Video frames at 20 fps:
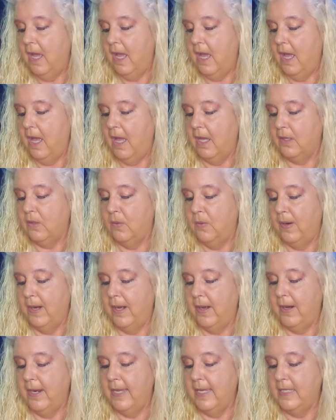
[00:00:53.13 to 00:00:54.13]

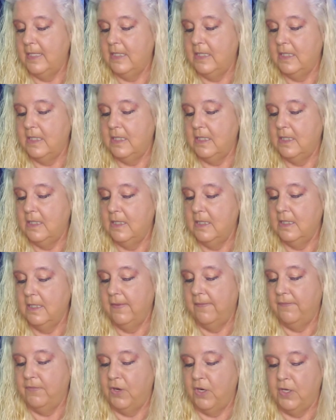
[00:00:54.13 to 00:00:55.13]
Aquarius,
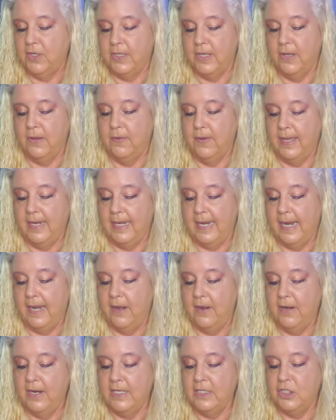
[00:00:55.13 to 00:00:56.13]
Virgo, and
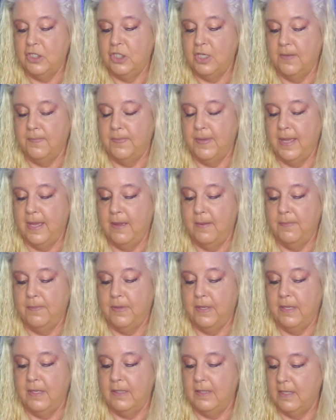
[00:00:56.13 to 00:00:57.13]
Aries jump out,
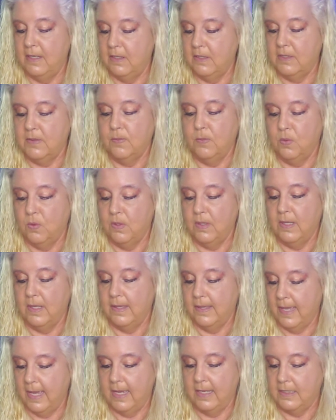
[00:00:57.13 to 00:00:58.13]
but there's more than
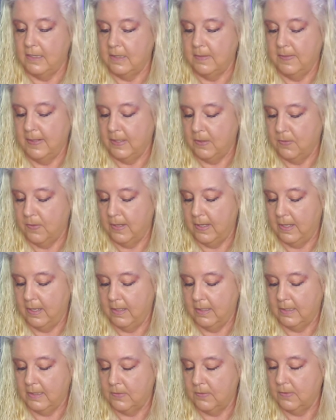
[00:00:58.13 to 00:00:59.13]
that, to be quite
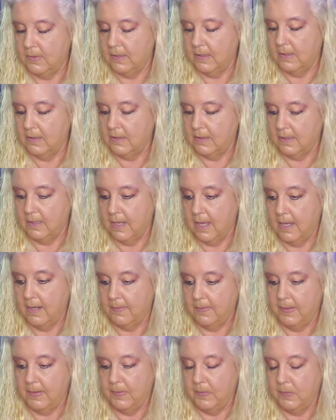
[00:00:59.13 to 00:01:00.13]
honest with you. It's a lot
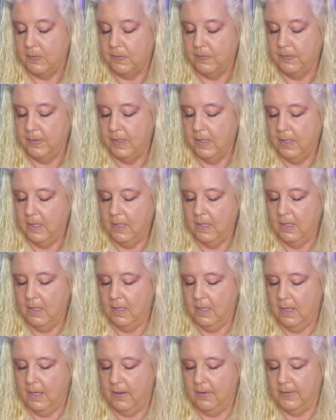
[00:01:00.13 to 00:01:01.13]
of people.
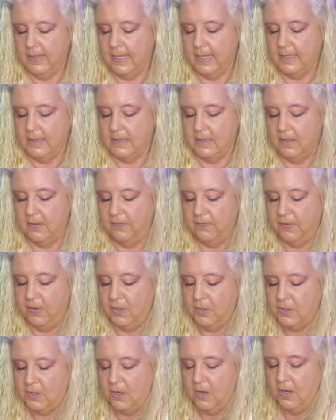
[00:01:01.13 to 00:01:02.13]
Okay, so
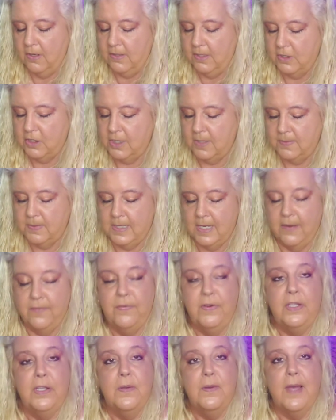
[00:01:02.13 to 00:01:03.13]
first card that jumps out for
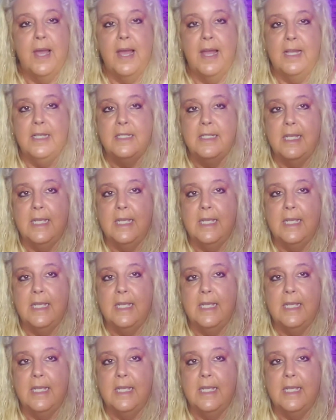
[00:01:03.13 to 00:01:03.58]
you guys